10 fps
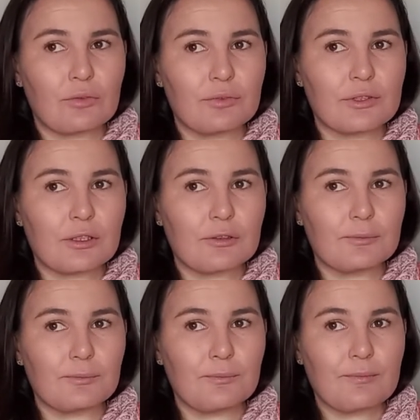So
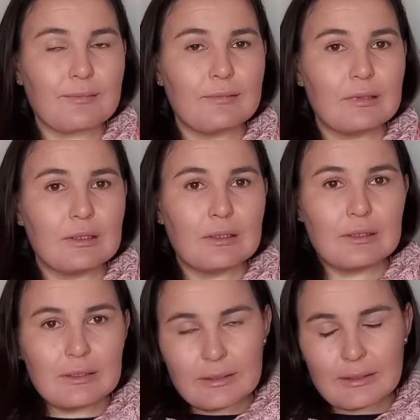
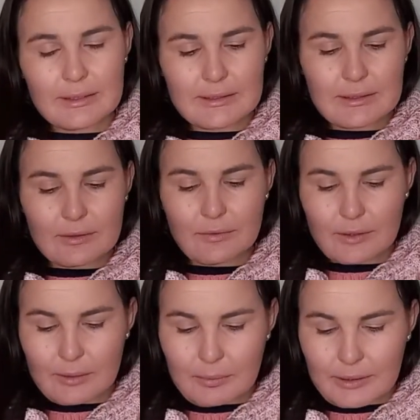let's see if I
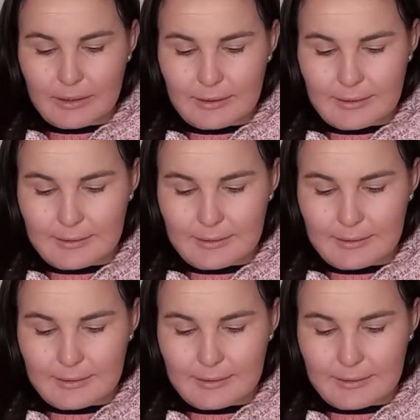can make it.